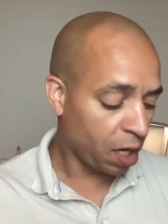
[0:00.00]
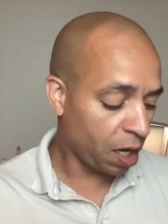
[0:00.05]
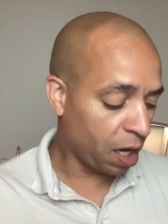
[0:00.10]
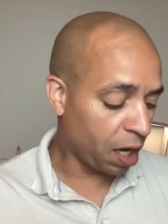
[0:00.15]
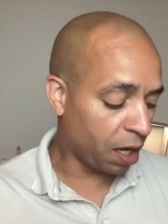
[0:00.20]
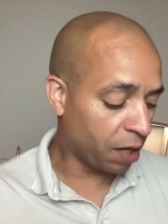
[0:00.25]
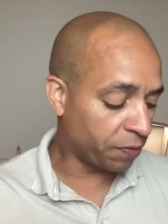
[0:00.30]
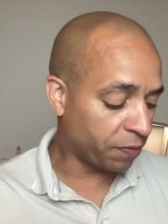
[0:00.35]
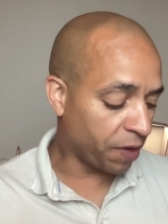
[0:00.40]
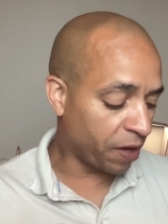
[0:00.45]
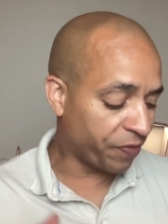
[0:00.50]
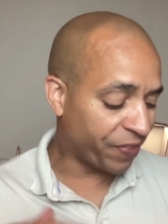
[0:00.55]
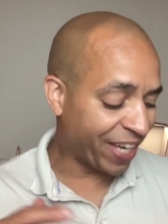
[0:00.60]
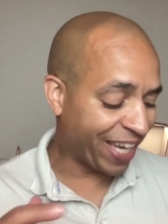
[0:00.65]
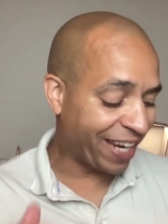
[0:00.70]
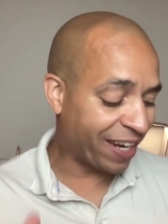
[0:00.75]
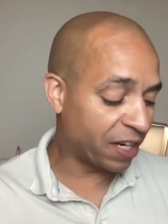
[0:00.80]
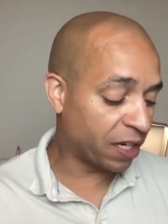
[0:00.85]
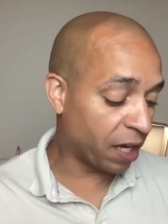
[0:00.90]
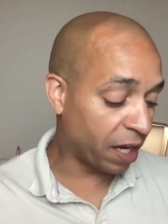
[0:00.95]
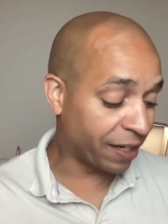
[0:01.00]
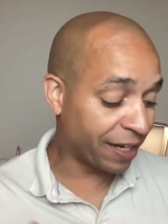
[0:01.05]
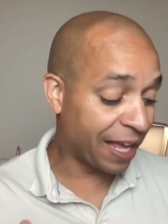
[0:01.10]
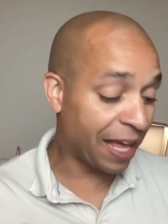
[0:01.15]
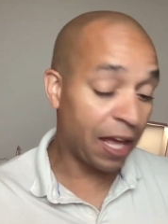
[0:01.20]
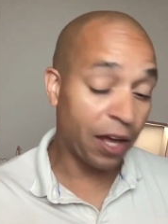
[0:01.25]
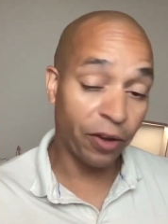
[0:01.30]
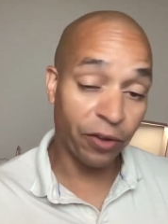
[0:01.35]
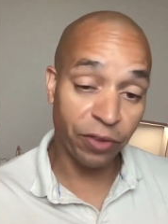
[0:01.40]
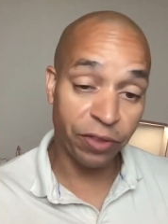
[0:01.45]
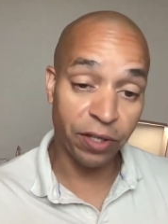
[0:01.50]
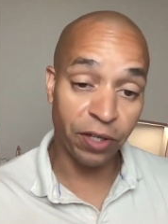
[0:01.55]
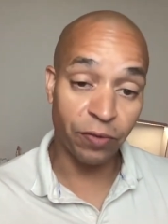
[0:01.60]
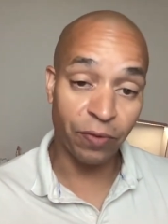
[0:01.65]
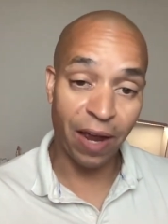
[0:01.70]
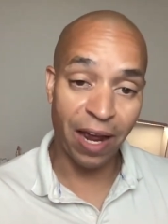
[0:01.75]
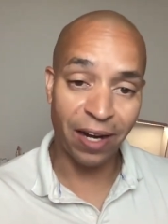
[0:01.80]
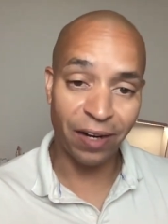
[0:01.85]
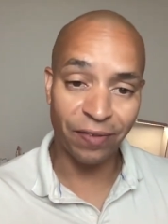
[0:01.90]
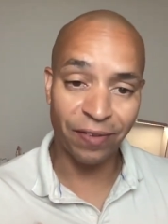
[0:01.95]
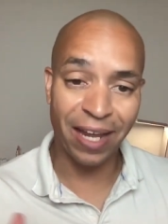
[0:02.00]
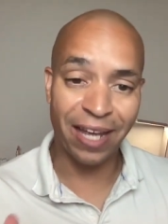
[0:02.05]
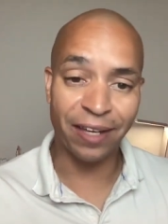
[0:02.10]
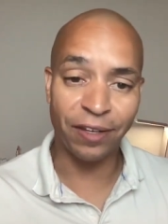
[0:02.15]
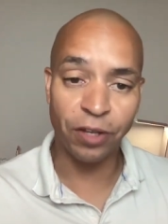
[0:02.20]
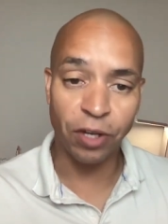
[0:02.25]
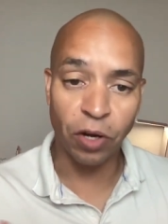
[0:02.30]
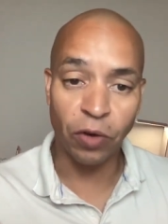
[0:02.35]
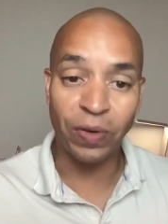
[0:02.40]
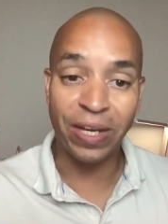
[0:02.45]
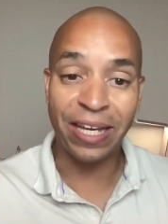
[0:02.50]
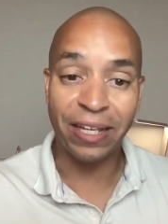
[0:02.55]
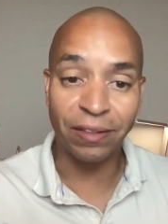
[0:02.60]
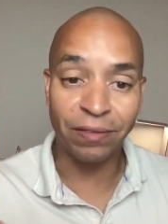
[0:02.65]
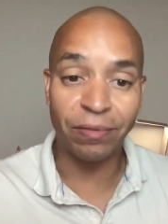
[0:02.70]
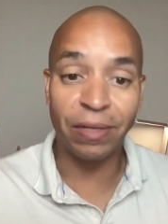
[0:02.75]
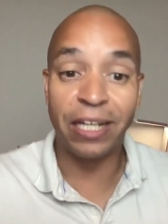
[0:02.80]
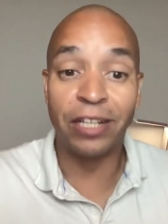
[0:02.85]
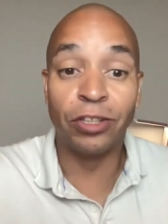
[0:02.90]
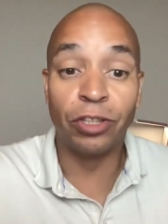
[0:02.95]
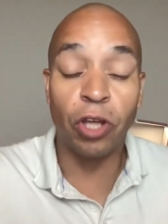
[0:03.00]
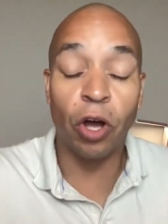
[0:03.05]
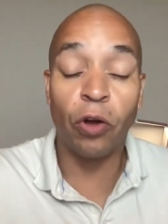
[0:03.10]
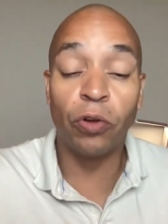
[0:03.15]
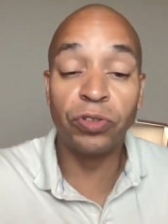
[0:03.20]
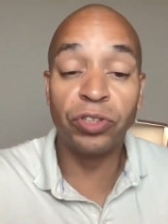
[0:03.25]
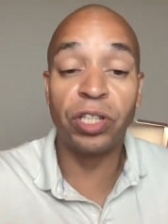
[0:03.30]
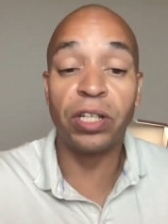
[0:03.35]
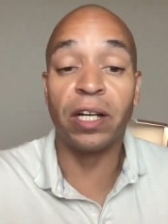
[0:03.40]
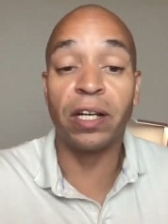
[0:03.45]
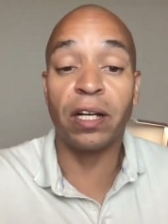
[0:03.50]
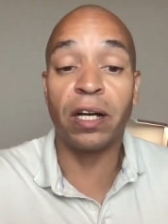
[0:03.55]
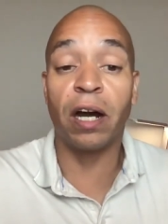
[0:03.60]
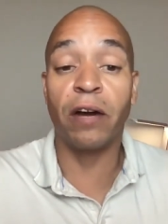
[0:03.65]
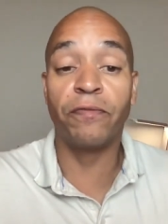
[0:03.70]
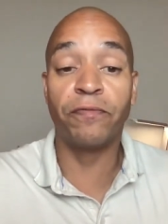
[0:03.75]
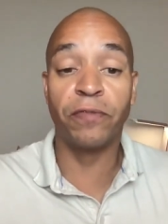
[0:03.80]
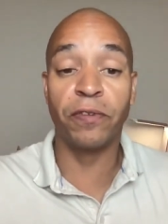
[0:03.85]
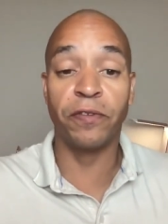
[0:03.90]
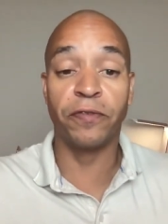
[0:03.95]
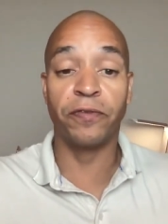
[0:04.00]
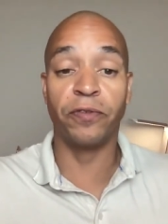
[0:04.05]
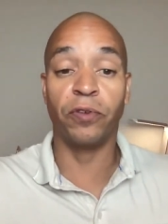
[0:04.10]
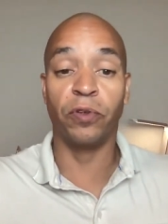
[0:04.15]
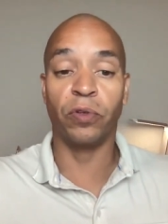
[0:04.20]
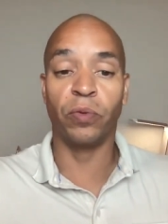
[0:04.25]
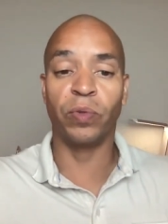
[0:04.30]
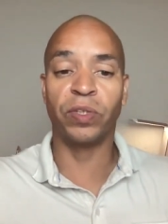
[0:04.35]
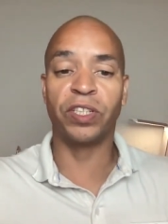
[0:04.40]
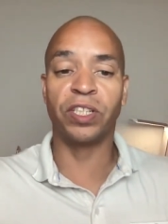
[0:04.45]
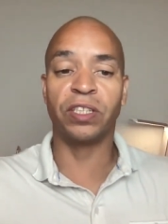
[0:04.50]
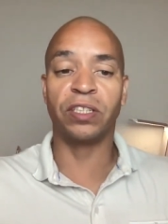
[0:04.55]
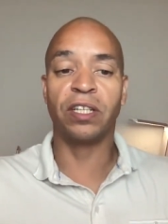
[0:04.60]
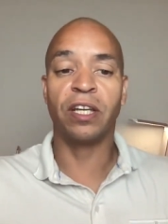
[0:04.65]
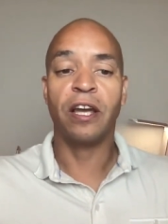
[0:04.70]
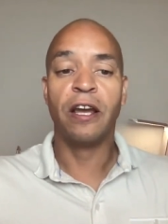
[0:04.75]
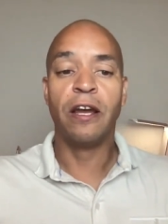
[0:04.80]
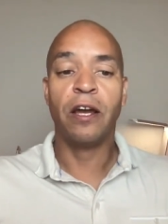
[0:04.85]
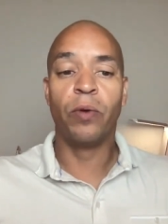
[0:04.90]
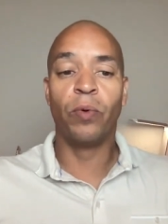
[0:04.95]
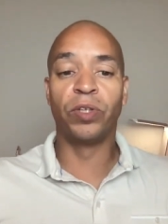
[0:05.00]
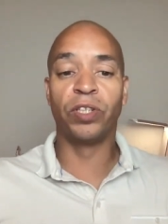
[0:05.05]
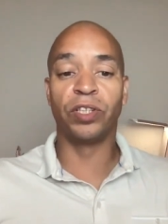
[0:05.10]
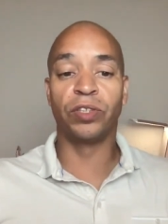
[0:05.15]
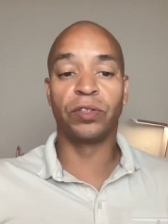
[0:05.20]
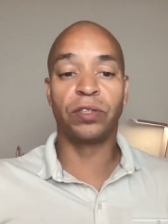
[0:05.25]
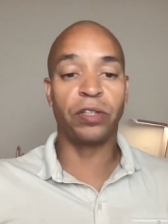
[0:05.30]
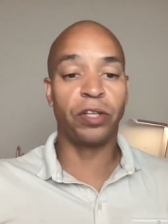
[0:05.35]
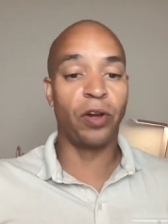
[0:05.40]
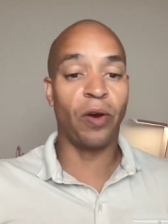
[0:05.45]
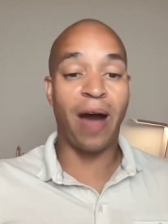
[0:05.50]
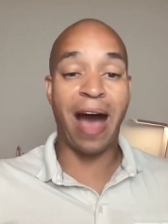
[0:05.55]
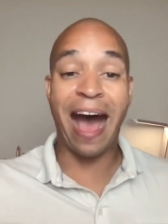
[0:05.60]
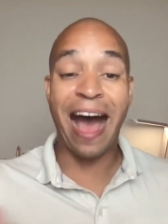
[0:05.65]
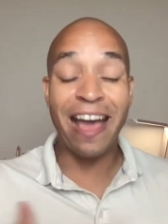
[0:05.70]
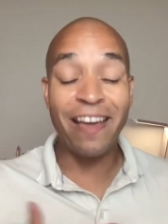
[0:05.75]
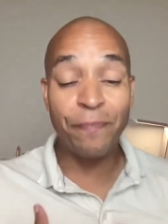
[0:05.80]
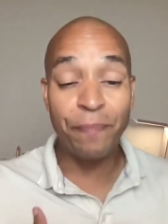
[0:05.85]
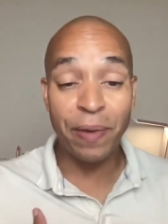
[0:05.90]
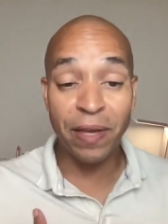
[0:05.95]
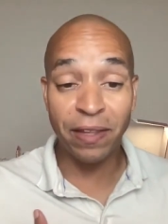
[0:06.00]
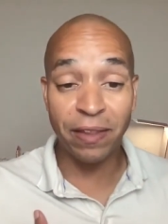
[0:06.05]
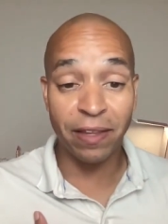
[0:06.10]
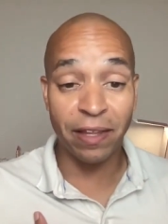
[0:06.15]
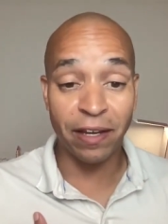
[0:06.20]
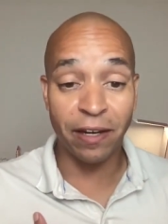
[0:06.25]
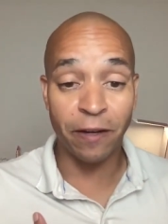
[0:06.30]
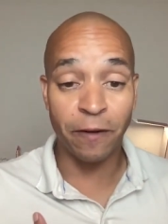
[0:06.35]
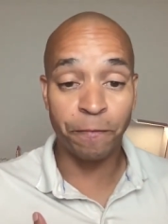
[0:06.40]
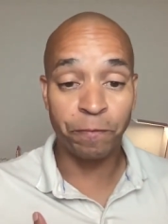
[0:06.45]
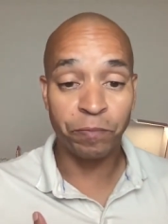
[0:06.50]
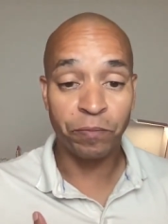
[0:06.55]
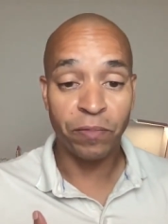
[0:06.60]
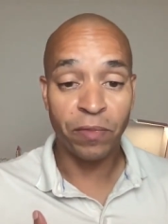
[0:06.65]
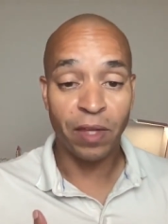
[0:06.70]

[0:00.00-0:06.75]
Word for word: of, of eating unhealthy, right? Of like, you know, indulging in comfort food, which is, which is, you know, I've been there.